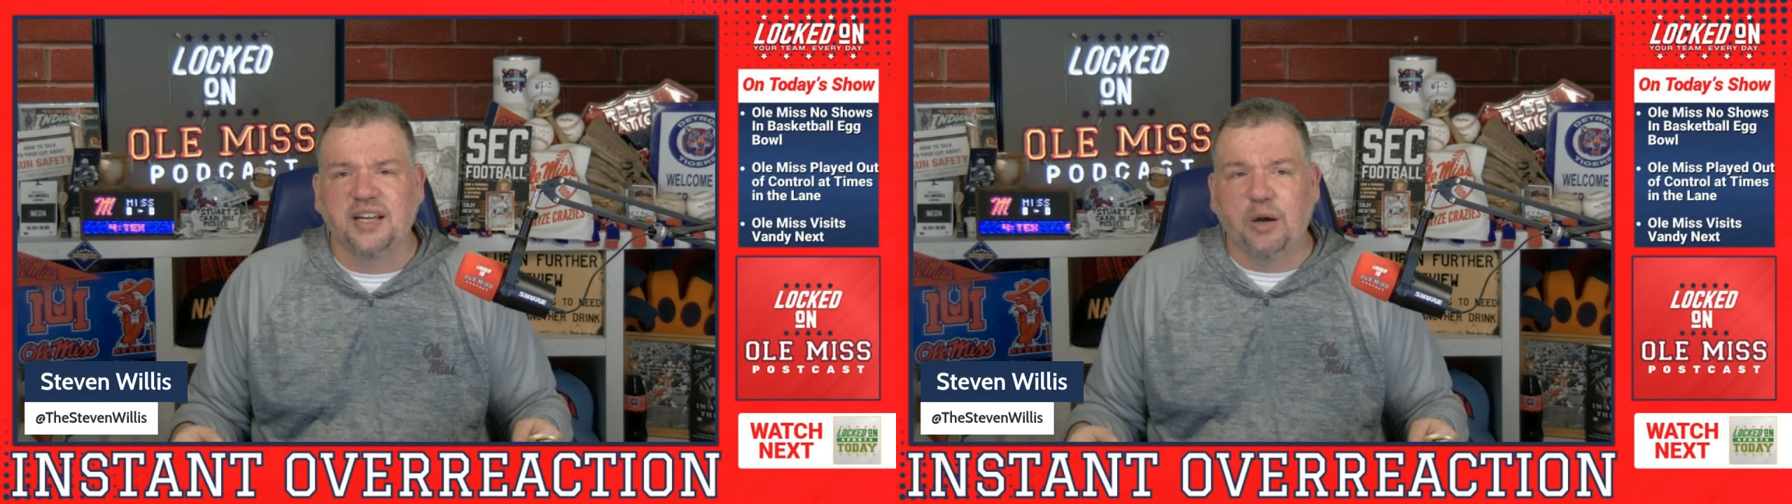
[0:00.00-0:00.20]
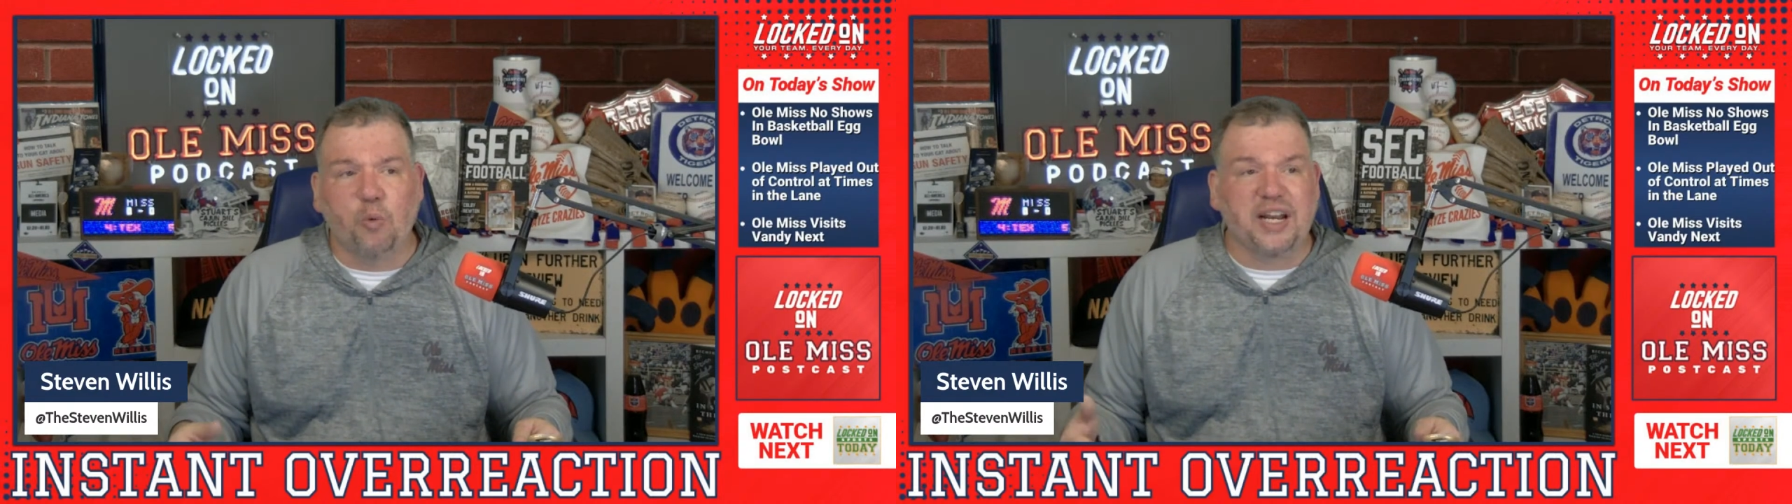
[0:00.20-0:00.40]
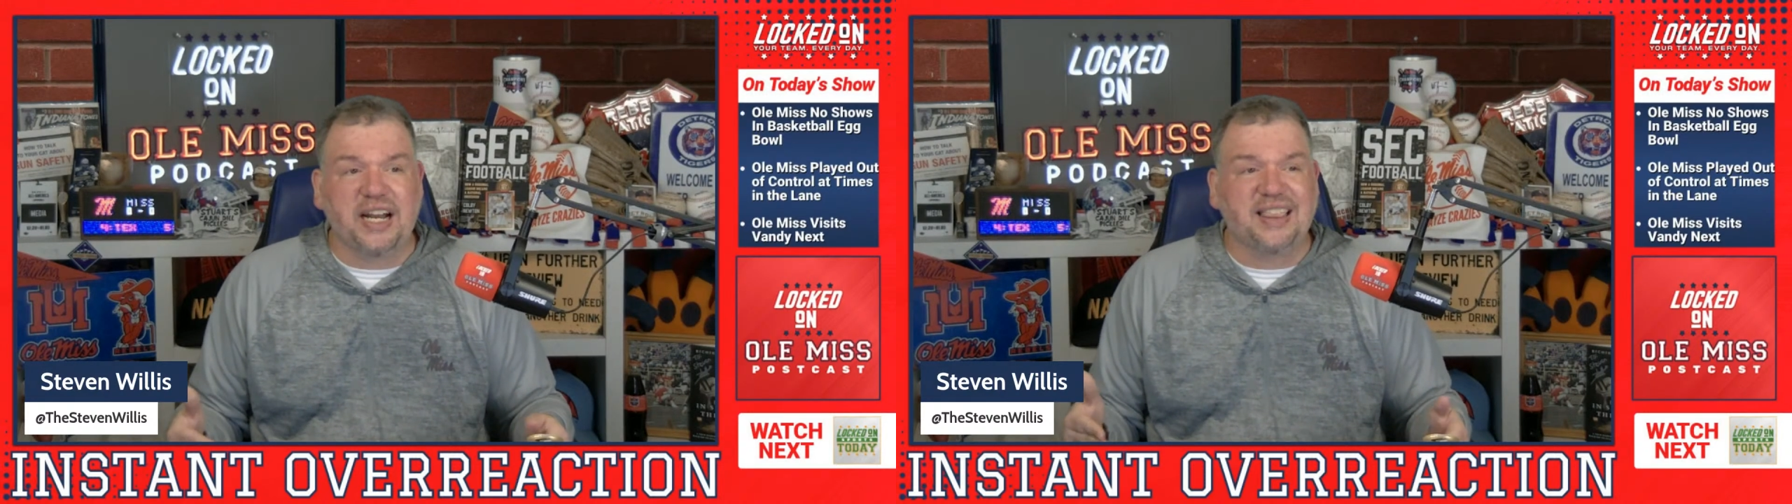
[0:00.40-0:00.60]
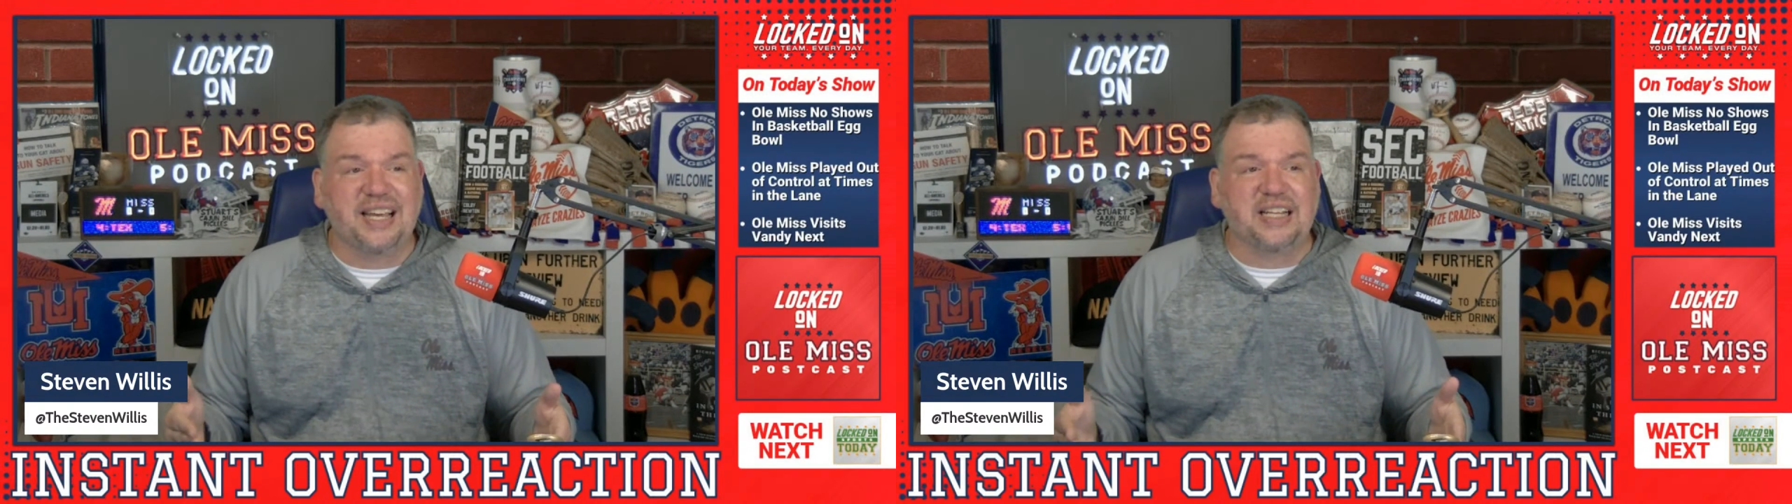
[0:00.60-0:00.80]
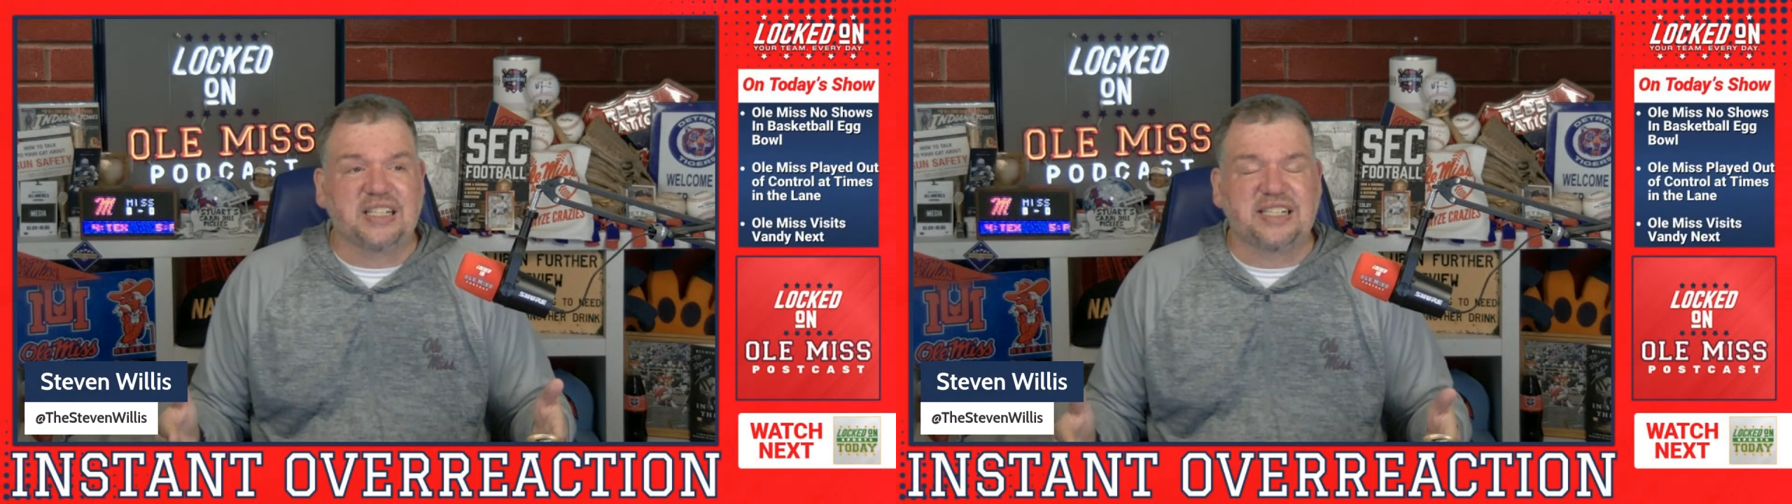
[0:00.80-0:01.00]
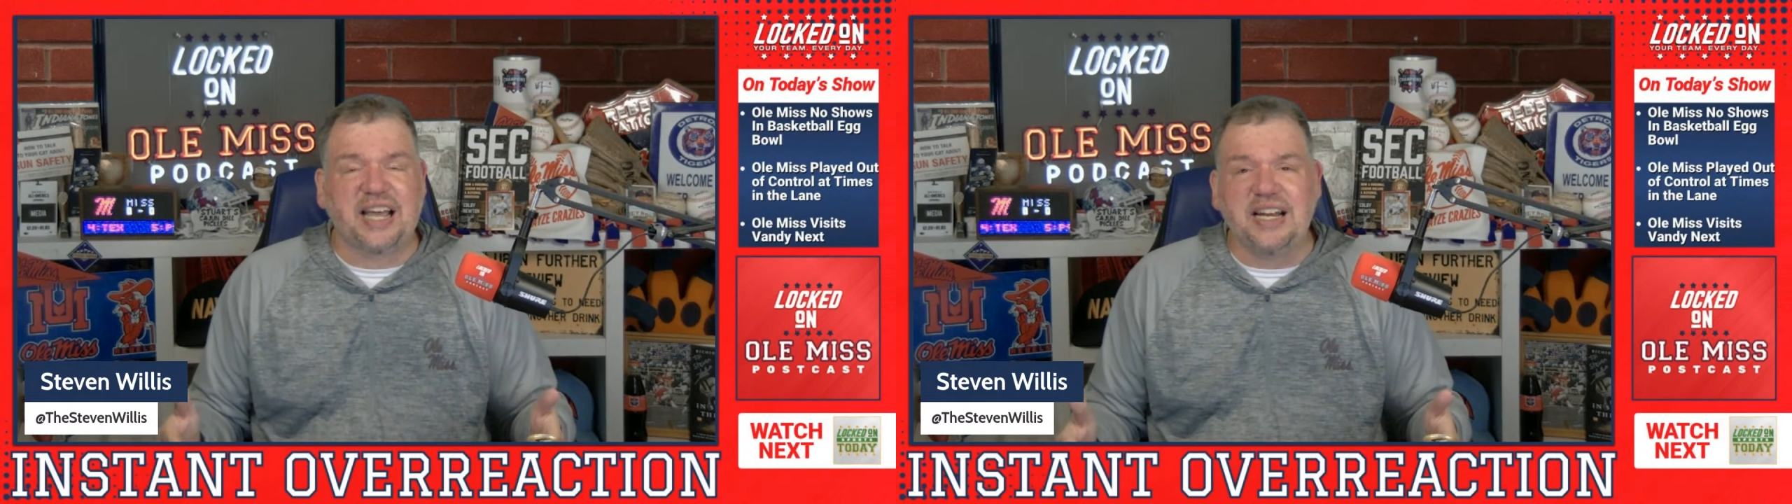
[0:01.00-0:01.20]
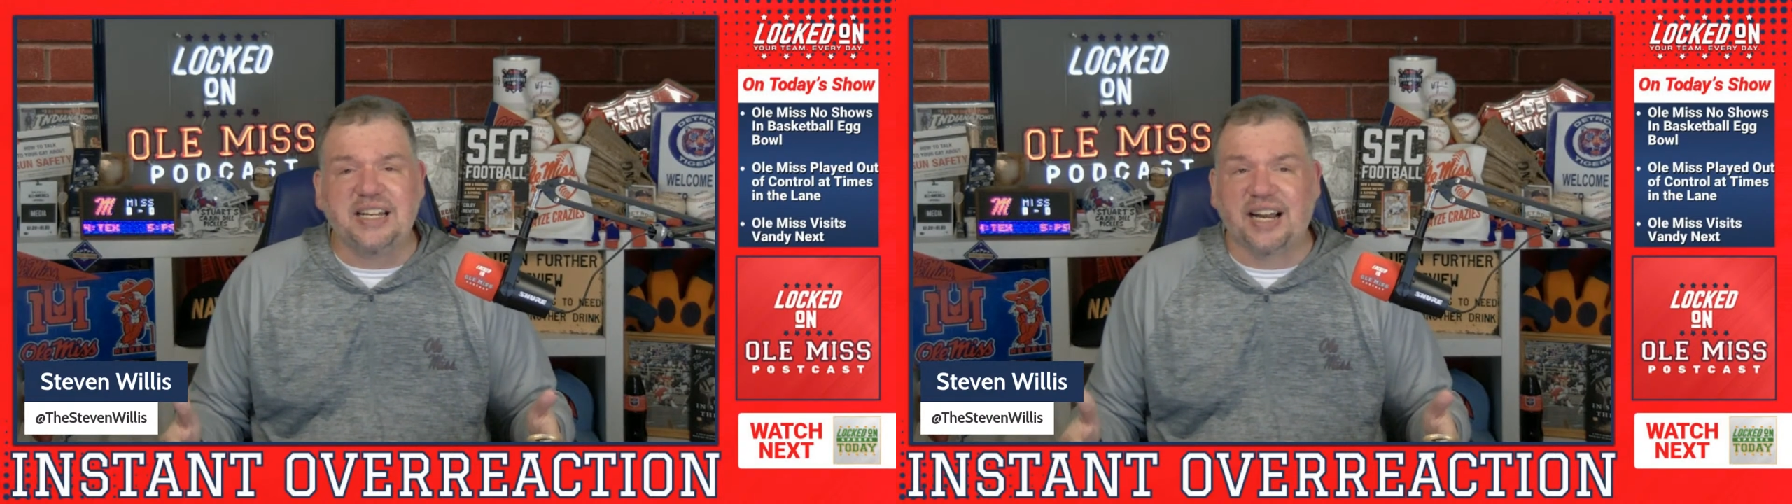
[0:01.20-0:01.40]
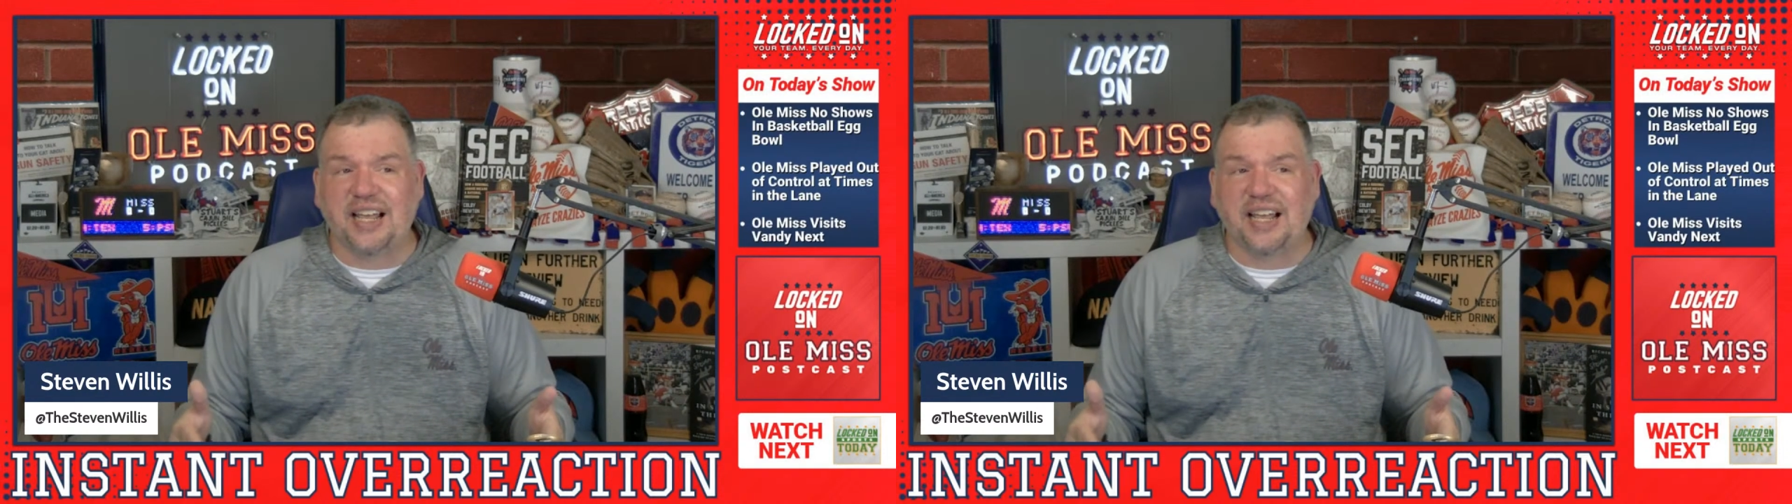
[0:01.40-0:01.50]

It wasn't anything that State did.